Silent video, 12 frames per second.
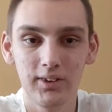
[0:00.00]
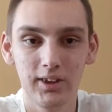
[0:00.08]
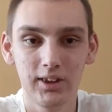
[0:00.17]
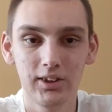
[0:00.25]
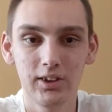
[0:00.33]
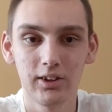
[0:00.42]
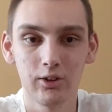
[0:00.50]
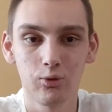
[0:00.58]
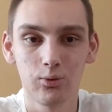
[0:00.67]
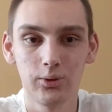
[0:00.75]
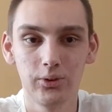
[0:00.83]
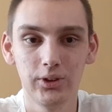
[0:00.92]
yeah, it's
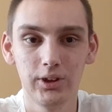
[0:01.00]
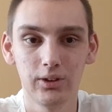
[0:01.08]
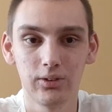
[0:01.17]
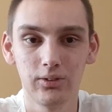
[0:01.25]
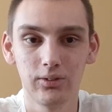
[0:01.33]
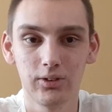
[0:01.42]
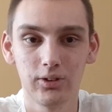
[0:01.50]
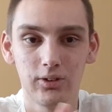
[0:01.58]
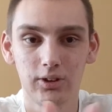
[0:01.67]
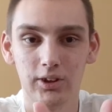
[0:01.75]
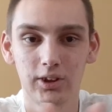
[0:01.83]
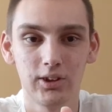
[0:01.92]
really neat.
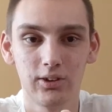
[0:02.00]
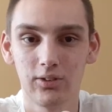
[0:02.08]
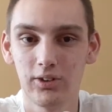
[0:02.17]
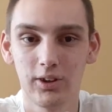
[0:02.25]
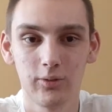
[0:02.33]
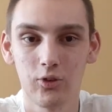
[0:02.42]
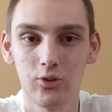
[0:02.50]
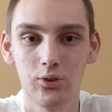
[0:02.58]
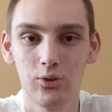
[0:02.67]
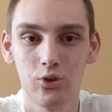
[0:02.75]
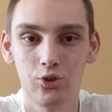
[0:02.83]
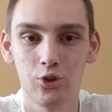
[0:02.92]
Again, all you have to
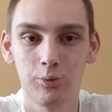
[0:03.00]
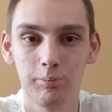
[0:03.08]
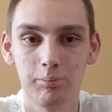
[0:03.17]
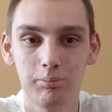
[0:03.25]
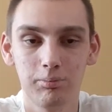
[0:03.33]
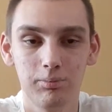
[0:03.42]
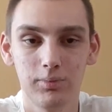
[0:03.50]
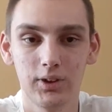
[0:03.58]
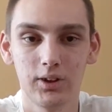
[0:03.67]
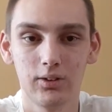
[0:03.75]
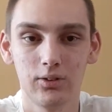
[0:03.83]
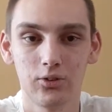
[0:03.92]
do is just
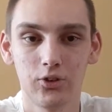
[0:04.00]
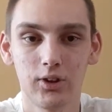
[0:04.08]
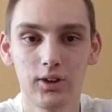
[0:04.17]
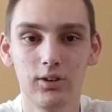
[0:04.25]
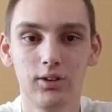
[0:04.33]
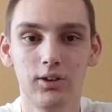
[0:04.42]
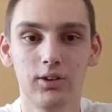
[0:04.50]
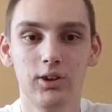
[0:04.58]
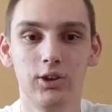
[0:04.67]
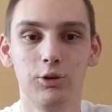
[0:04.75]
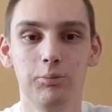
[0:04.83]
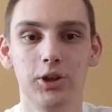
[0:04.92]
get your ticket, and
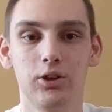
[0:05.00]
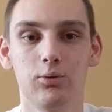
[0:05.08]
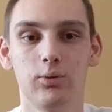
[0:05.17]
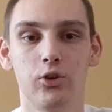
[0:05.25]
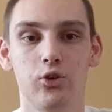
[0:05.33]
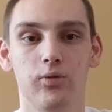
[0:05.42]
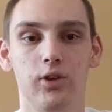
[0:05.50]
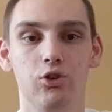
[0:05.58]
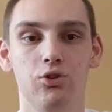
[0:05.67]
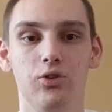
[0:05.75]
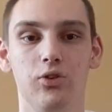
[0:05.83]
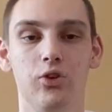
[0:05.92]
then you make your
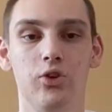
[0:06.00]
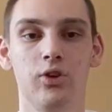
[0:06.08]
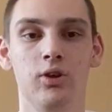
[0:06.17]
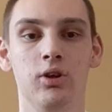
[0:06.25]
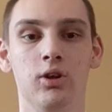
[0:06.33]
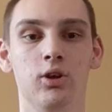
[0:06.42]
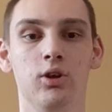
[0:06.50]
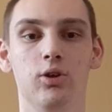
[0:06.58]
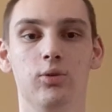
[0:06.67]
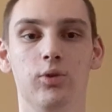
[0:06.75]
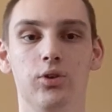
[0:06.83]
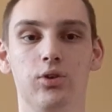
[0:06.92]
reservations
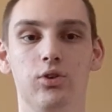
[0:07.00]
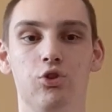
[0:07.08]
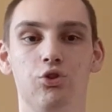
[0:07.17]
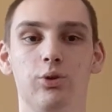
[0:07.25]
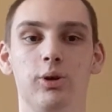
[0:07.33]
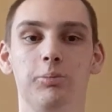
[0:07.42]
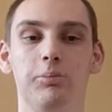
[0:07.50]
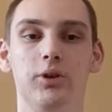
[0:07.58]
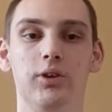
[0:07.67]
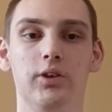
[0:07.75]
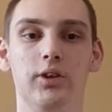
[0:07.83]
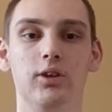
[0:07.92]
of when you're going to show up,
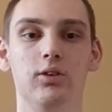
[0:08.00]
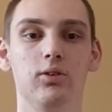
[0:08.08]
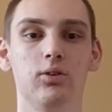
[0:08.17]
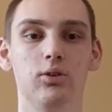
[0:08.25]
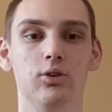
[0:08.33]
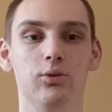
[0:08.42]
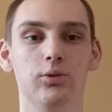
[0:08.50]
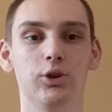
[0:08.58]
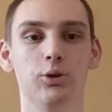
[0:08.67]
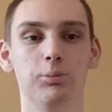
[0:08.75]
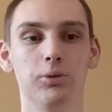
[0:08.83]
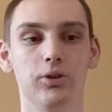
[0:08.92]
and they are only
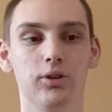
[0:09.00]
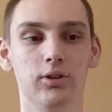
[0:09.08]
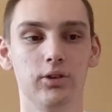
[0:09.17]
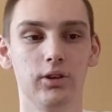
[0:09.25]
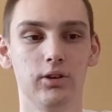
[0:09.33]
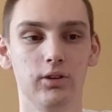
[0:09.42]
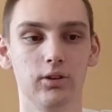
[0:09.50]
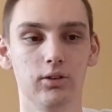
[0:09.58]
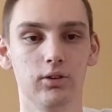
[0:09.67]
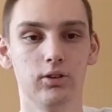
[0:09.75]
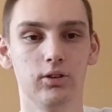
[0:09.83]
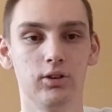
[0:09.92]
open on
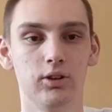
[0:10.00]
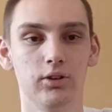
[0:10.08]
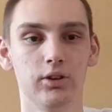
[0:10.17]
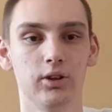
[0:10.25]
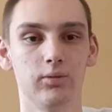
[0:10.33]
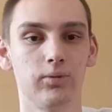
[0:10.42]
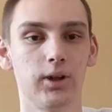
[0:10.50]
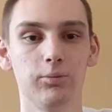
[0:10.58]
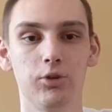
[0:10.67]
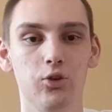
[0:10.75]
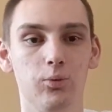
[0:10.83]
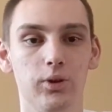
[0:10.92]
5
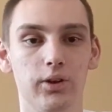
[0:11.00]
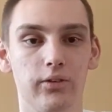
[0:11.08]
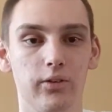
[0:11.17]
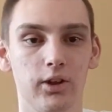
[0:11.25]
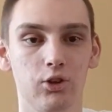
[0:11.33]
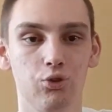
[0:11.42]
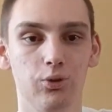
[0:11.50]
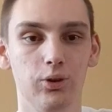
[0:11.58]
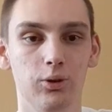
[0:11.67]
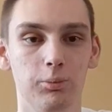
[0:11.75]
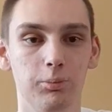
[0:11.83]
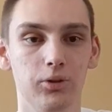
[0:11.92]
days a week. They're actually
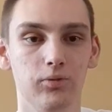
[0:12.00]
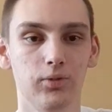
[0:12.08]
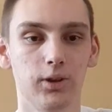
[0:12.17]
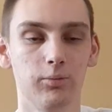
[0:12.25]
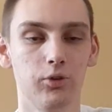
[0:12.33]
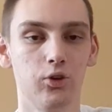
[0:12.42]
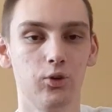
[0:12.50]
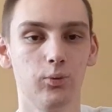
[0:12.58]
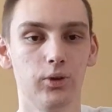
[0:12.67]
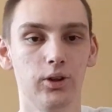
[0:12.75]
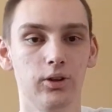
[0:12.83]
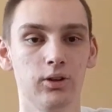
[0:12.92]
open 5 days a
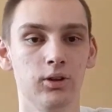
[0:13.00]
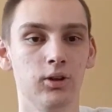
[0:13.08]
week,